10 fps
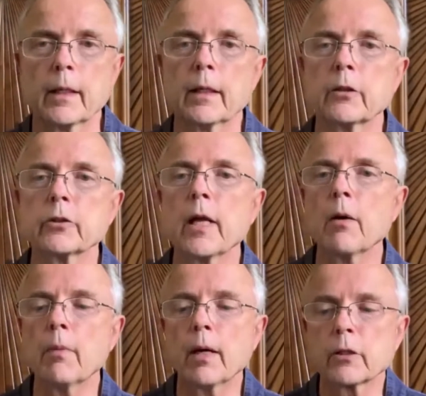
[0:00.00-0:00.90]
It is now
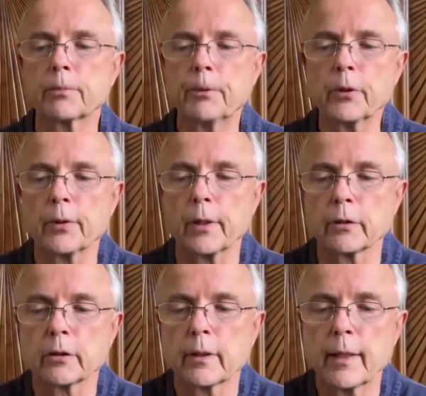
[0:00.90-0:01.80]
my
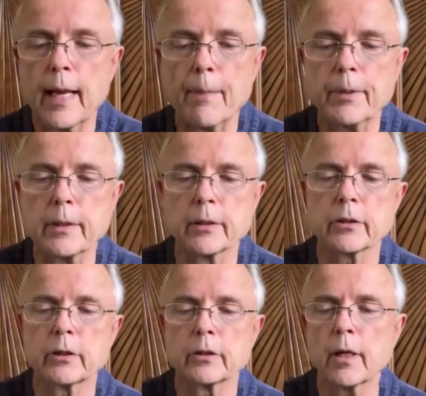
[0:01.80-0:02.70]
experience that happiness
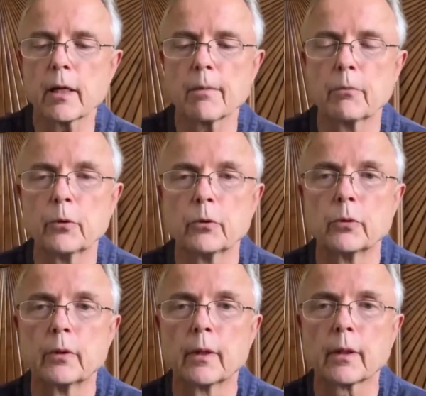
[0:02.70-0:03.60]
is not a
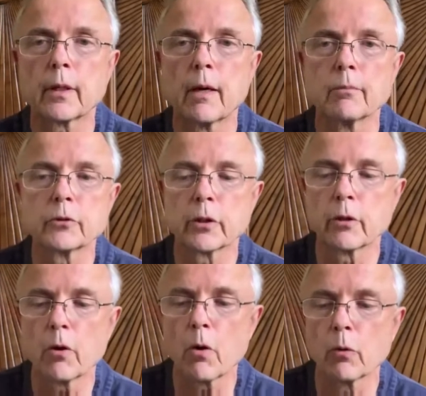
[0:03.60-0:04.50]
mood that comes
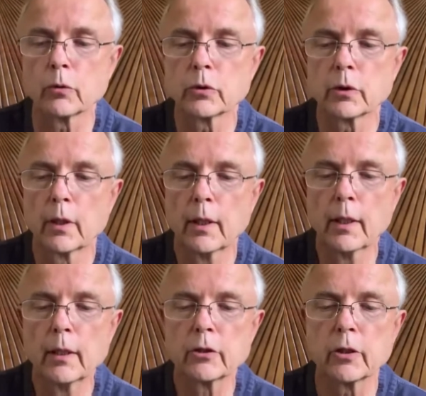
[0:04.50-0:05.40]
and goes,
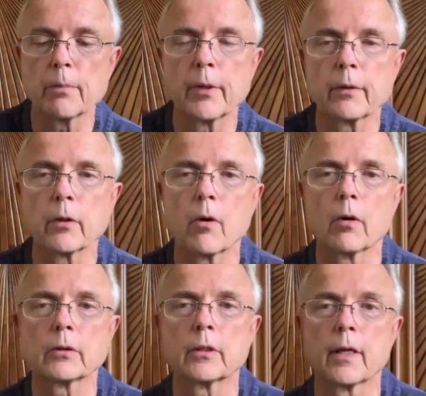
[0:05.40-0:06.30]
something that
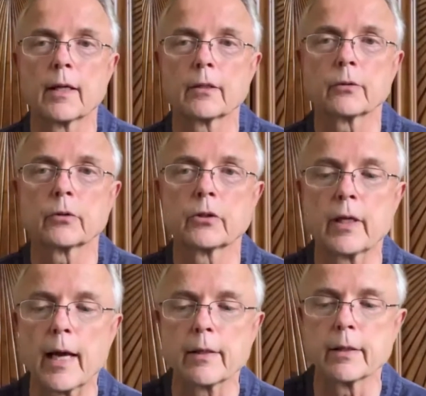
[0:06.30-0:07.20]
alternates with
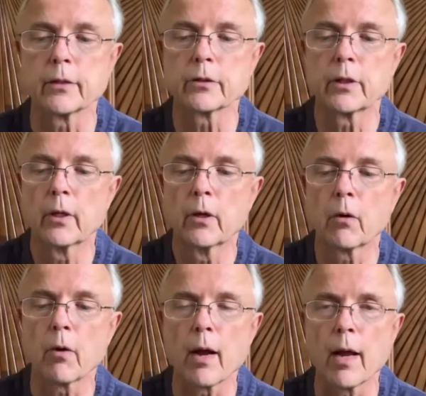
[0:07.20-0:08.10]
sadness
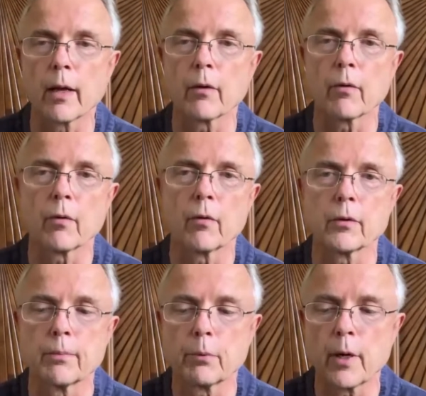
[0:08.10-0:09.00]
or anger or
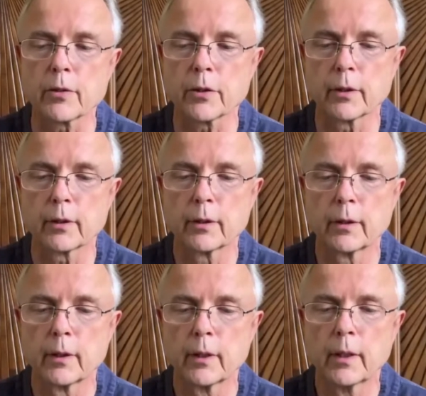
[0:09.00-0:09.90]
depression.
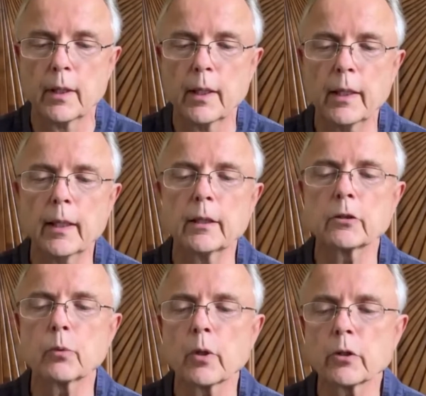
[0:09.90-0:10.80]
It
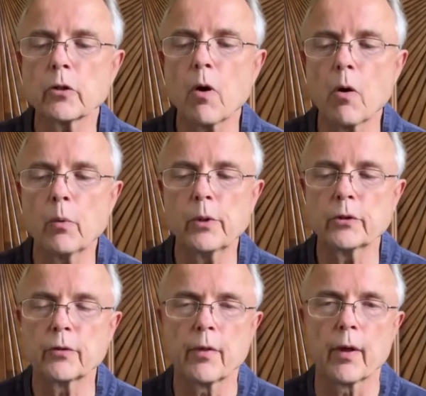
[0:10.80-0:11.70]
is what is
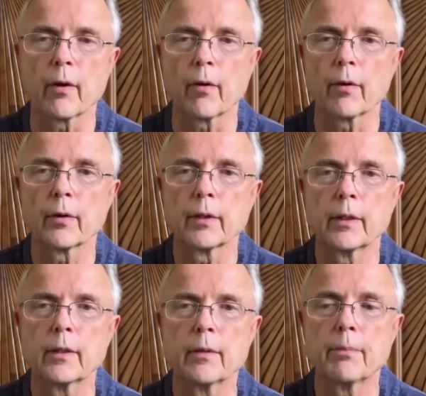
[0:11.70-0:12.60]
always there
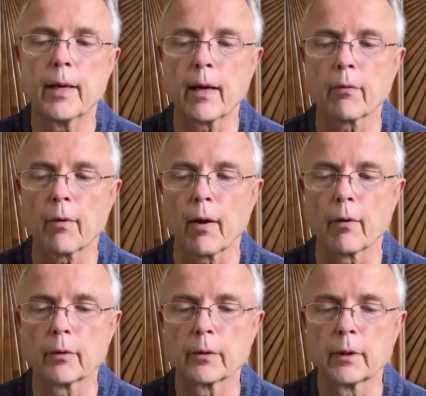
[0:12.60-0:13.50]
in the background,